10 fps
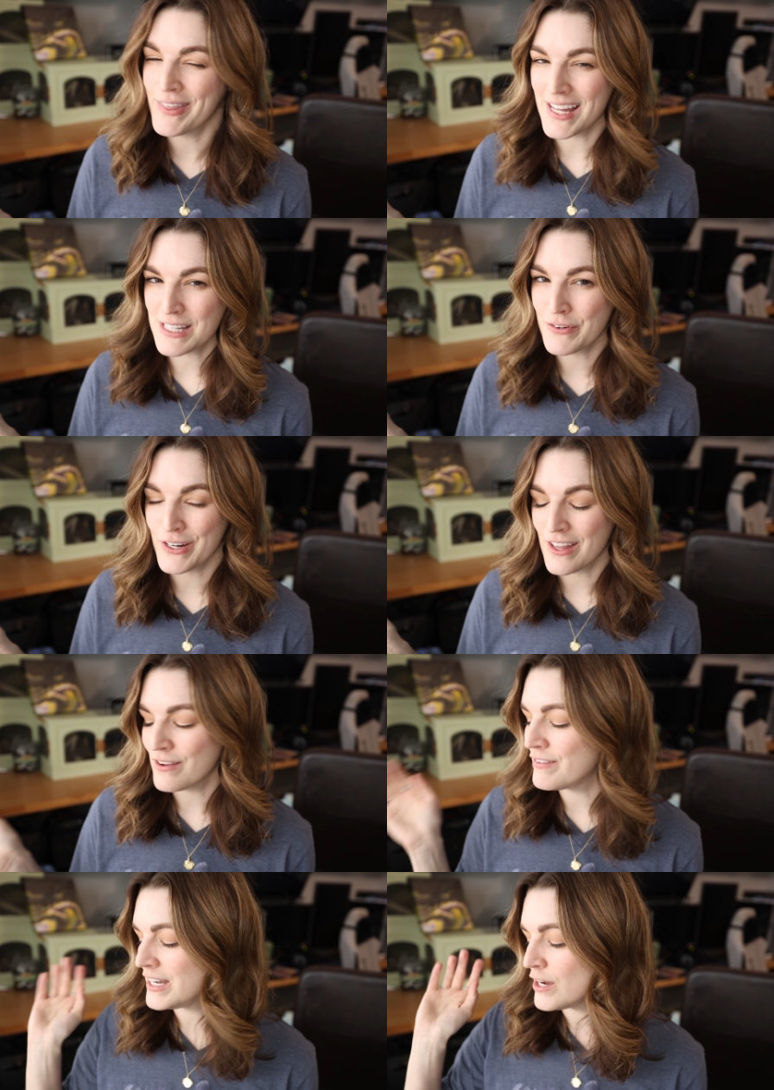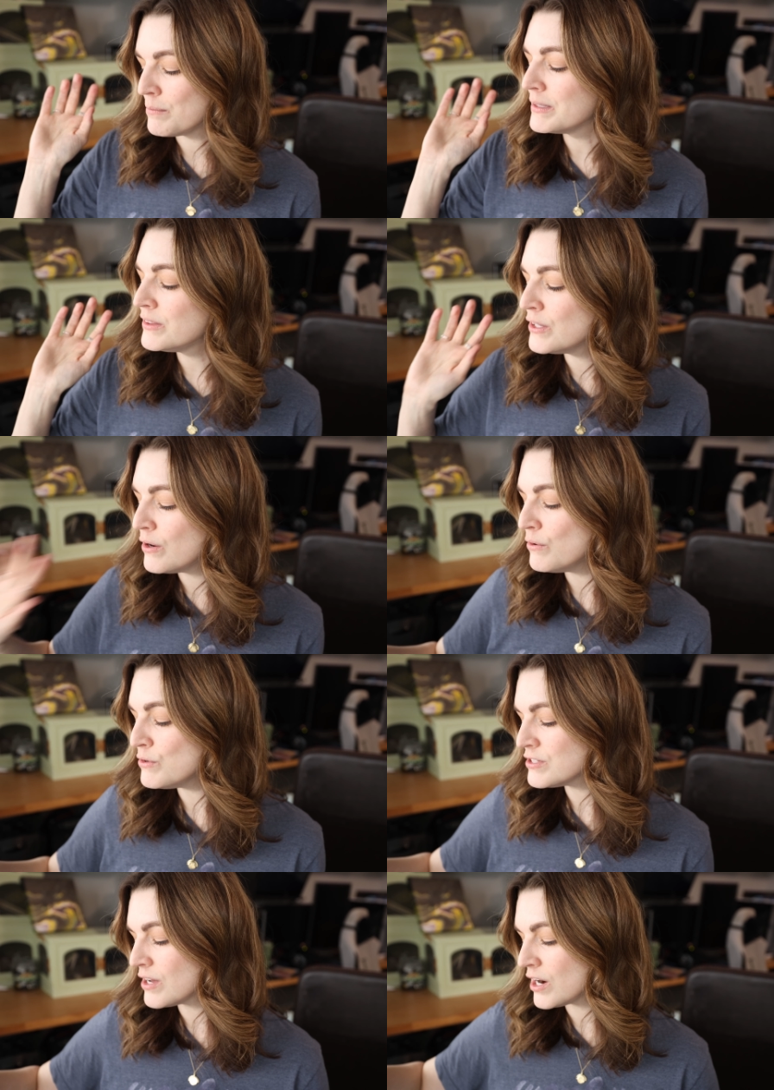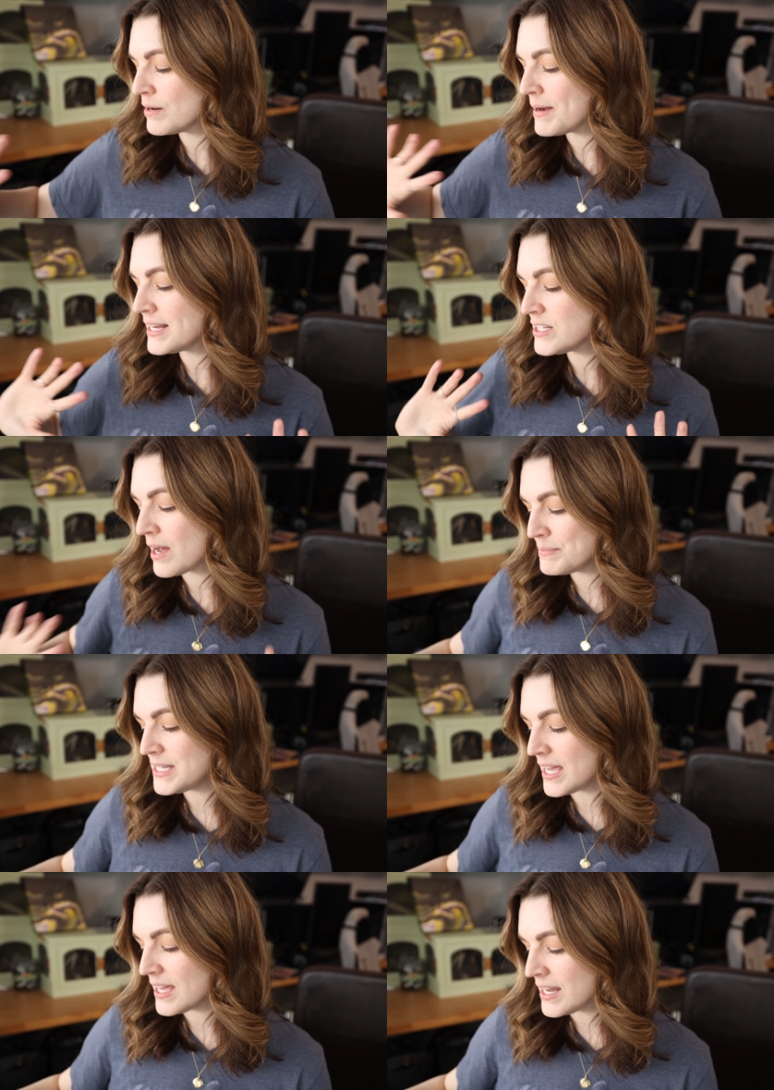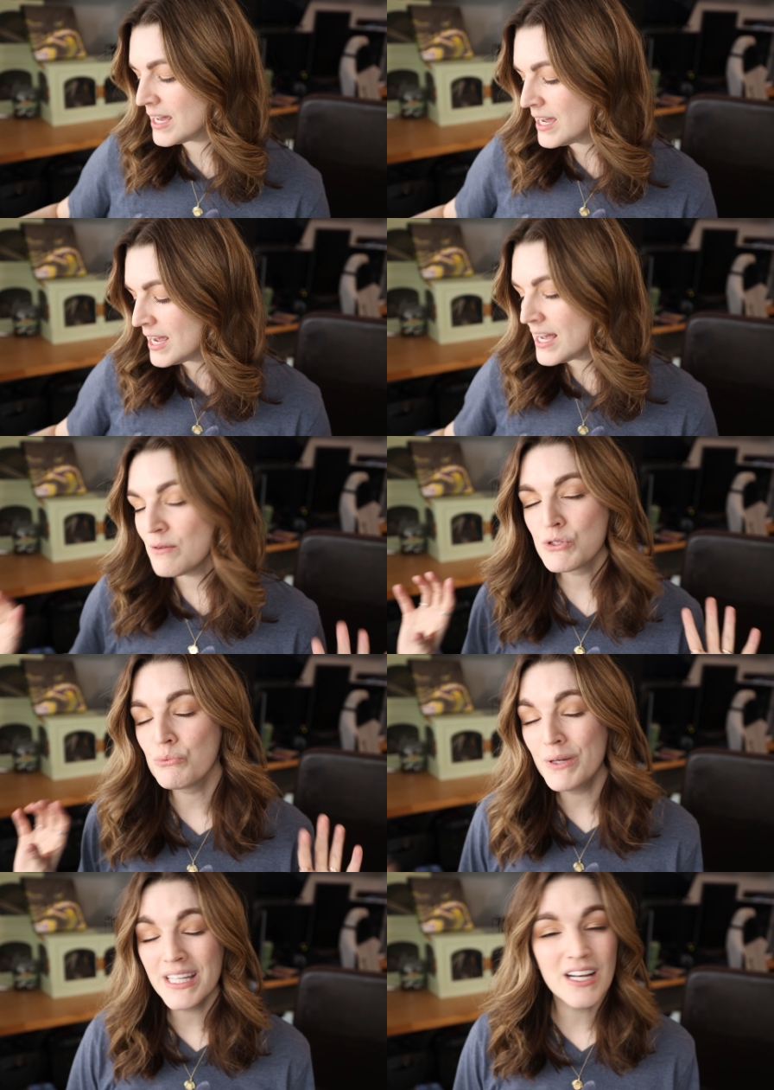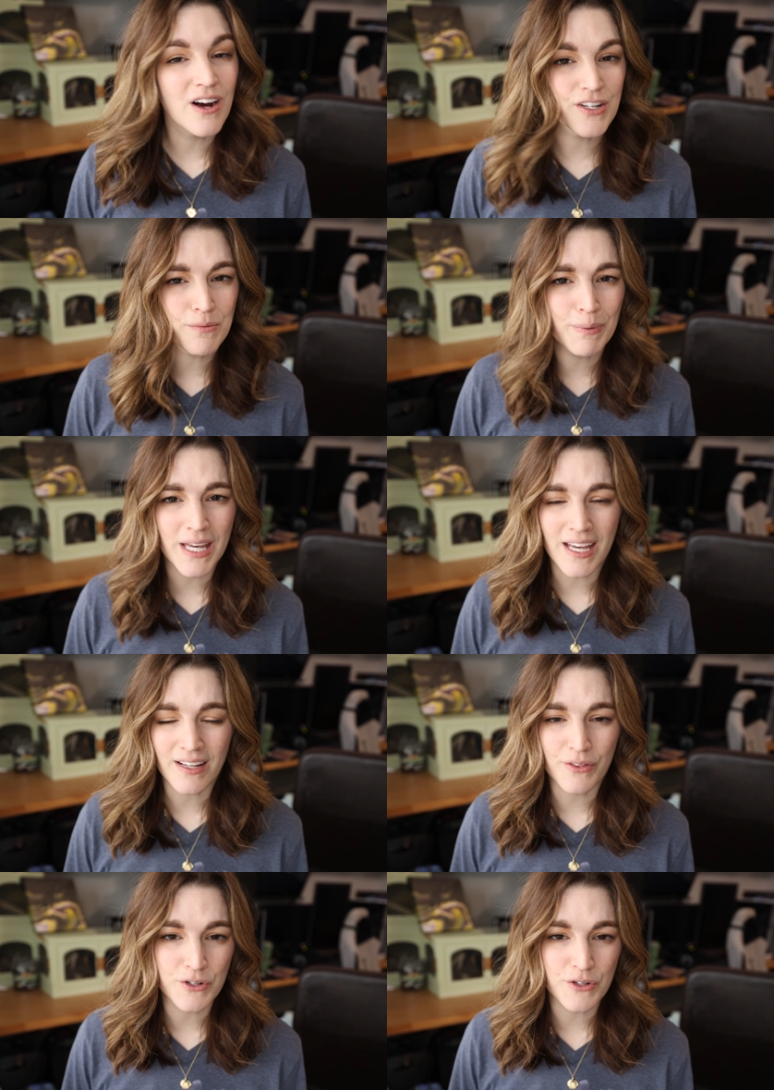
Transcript: but that's for another video. But those are my top 10. It was really hard to pick.